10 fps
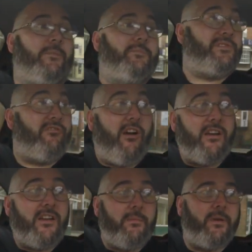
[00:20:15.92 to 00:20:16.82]

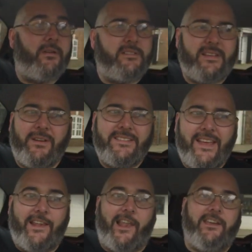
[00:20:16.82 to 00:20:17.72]
subscribe. Is that what I
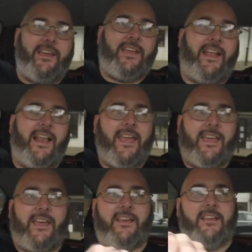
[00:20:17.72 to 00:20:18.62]
say? Like,
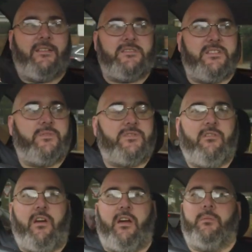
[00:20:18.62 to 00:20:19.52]
click and
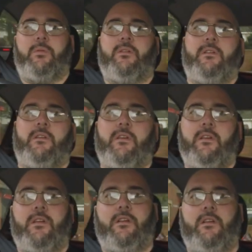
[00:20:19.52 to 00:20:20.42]
subscribe.
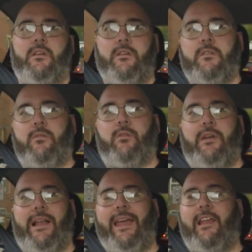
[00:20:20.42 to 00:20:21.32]
Or
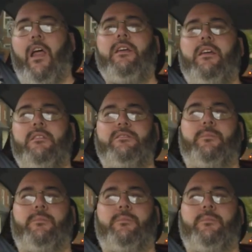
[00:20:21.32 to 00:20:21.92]
click like and